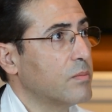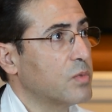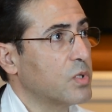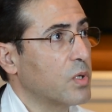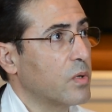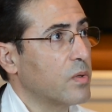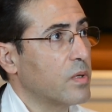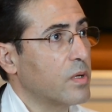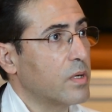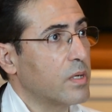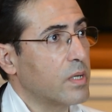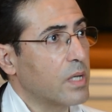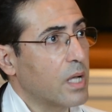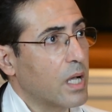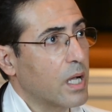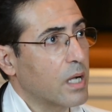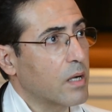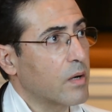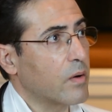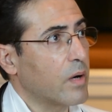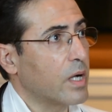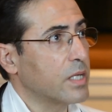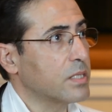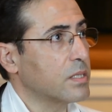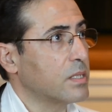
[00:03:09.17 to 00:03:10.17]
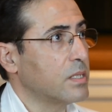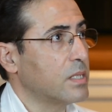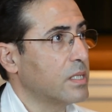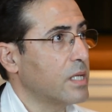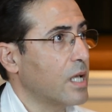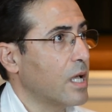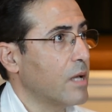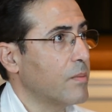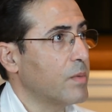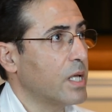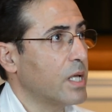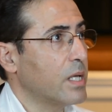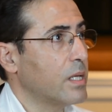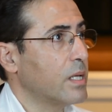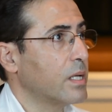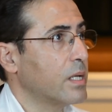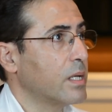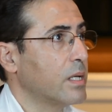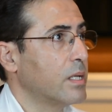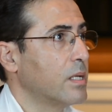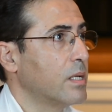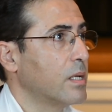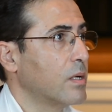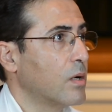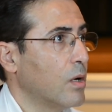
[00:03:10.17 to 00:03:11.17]
so they're not cross-contaminating
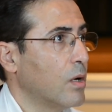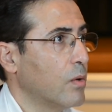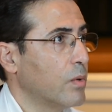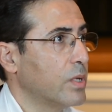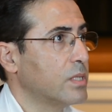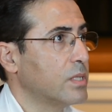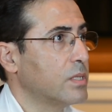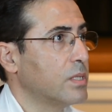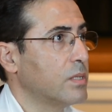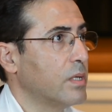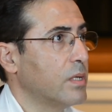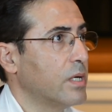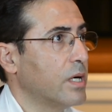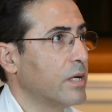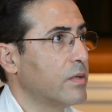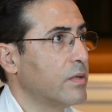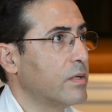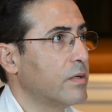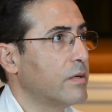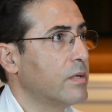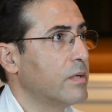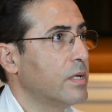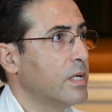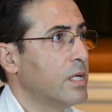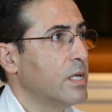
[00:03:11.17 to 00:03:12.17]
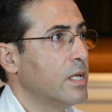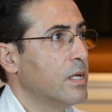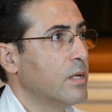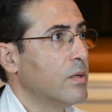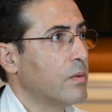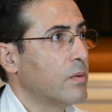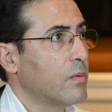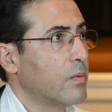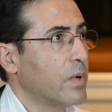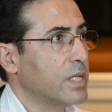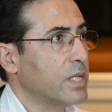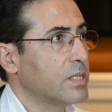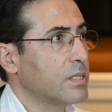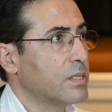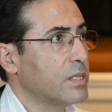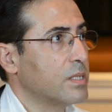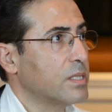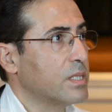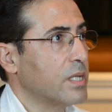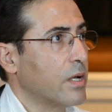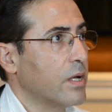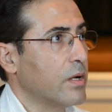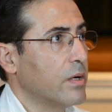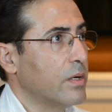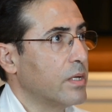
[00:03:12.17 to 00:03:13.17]
and going to other
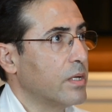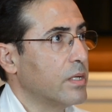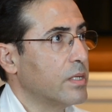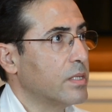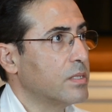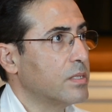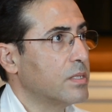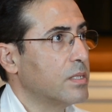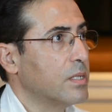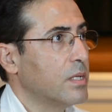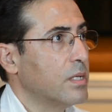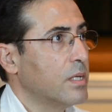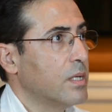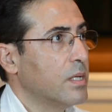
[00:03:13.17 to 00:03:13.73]
residents' areas.